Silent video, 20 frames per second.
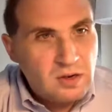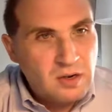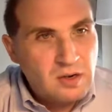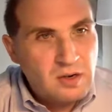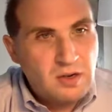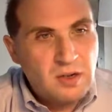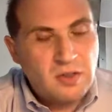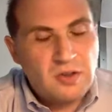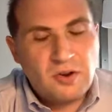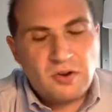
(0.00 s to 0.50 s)

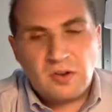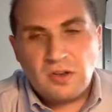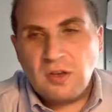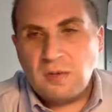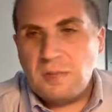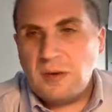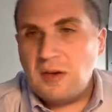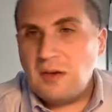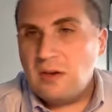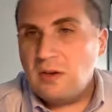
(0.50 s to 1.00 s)
there's going to
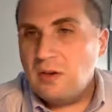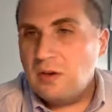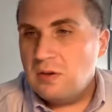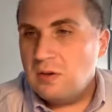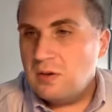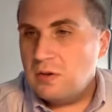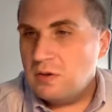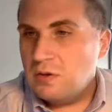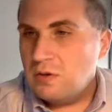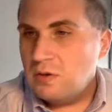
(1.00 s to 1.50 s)
be
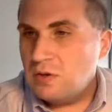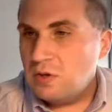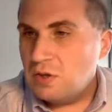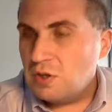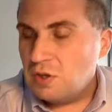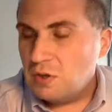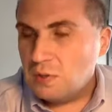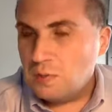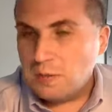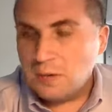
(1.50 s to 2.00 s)

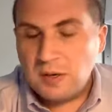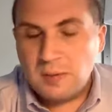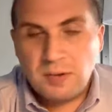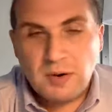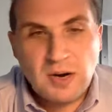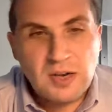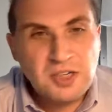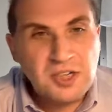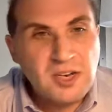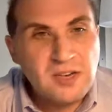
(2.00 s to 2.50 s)
2
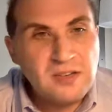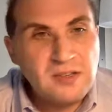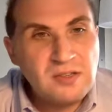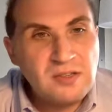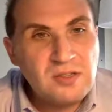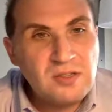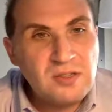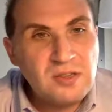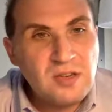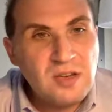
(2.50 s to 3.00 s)
pre-projects.